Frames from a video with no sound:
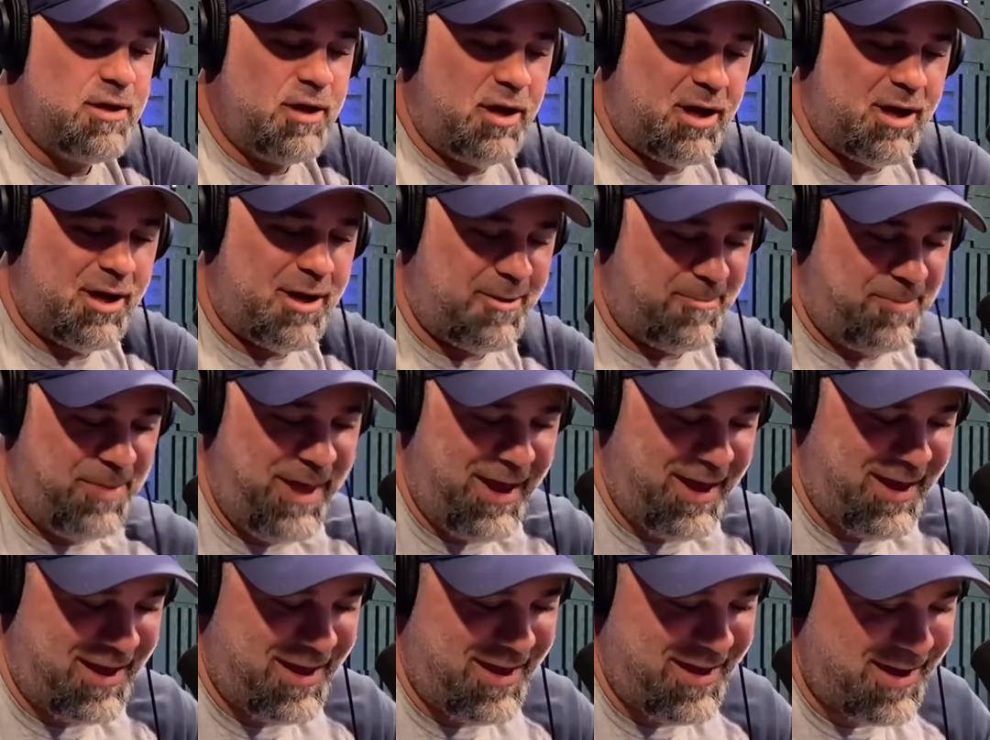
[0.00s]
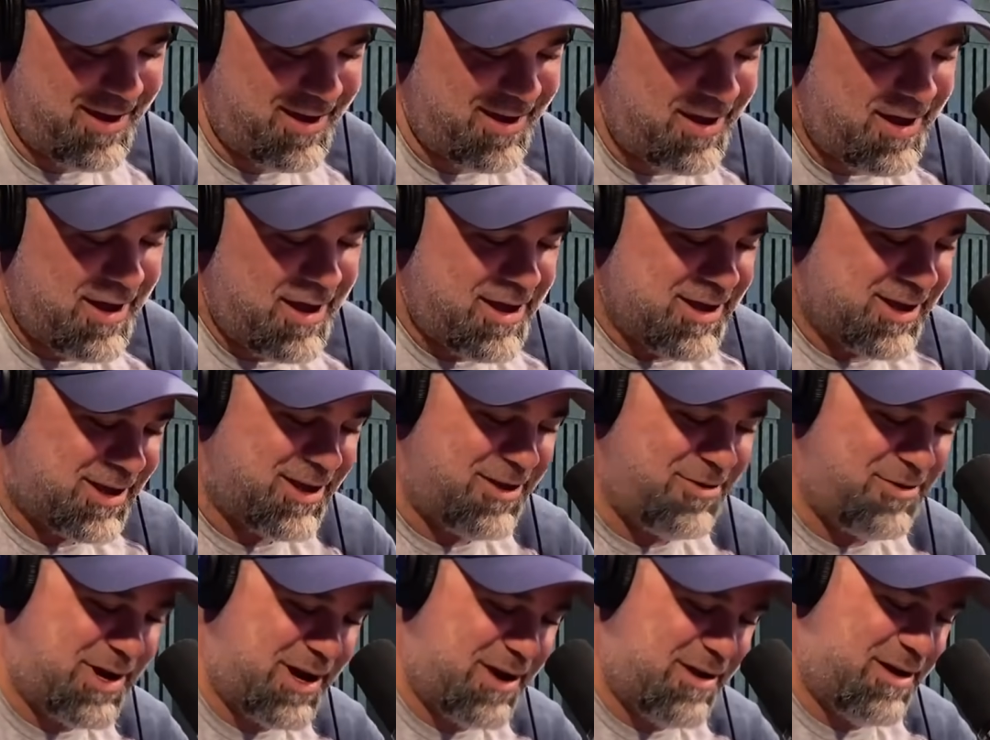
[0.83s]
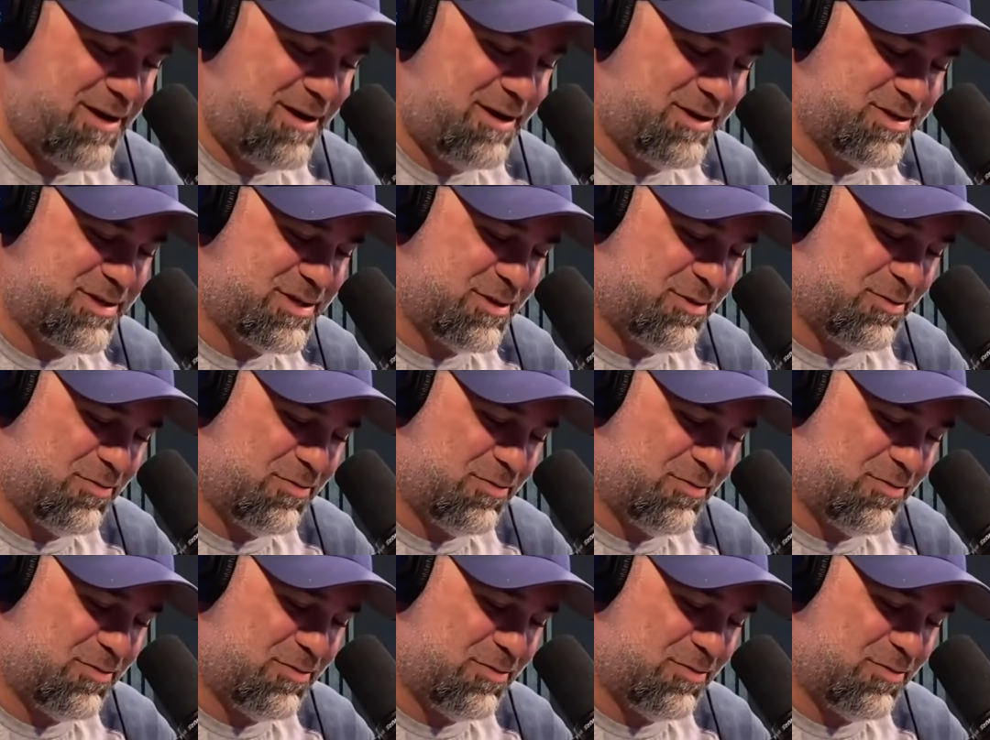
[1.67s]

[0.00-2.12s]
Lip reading: You know what I also